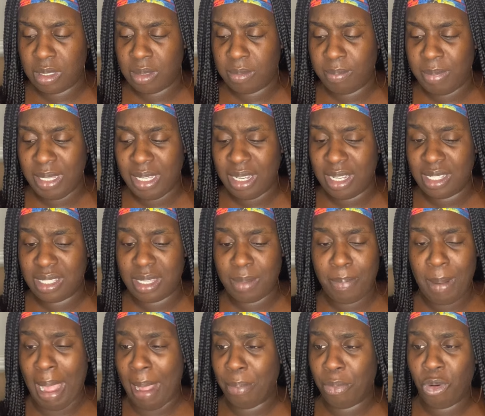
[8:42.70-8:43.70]
because the
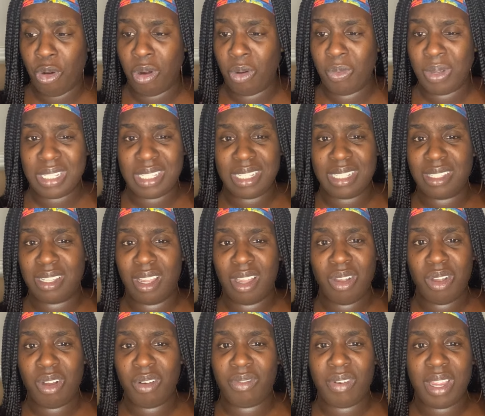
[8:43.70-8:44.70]
popcorn wasn't done
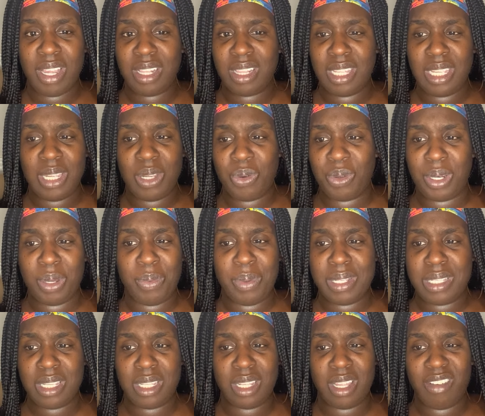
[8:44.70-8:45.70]
correctly, or there
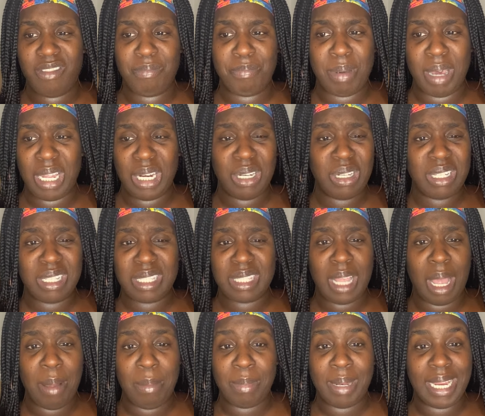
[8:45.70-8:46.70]
wasn't enough butter or
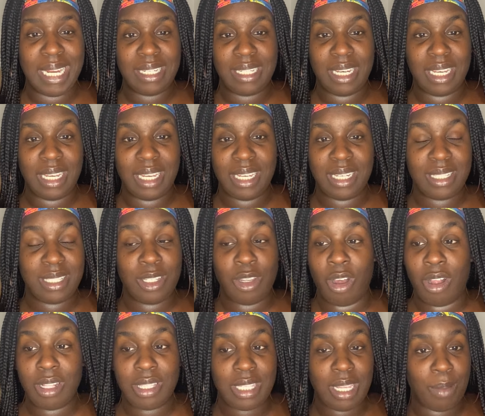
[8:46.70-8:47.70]
something like that.
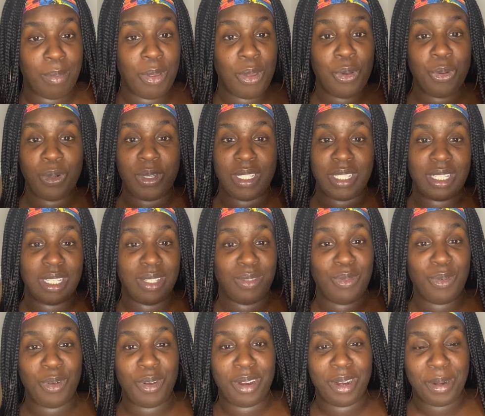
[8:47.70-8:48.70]
Y'all tell me who this is
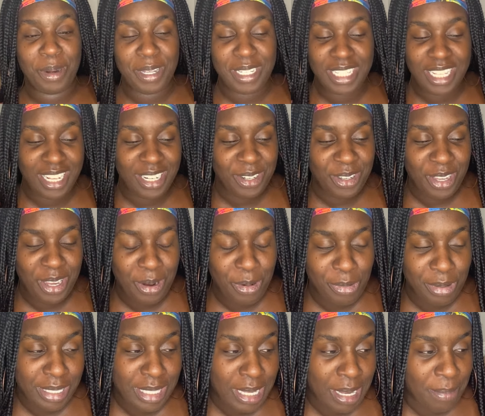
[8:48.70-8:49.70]
for, because I know you're
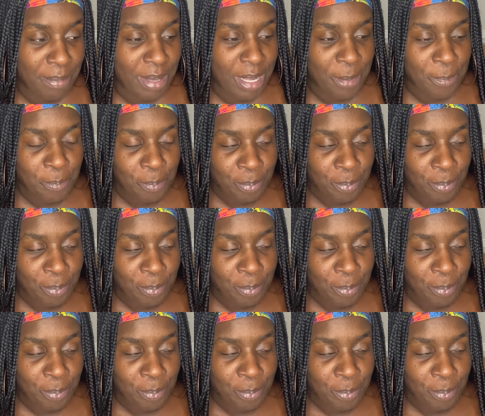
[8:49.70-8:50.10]
going to tell me.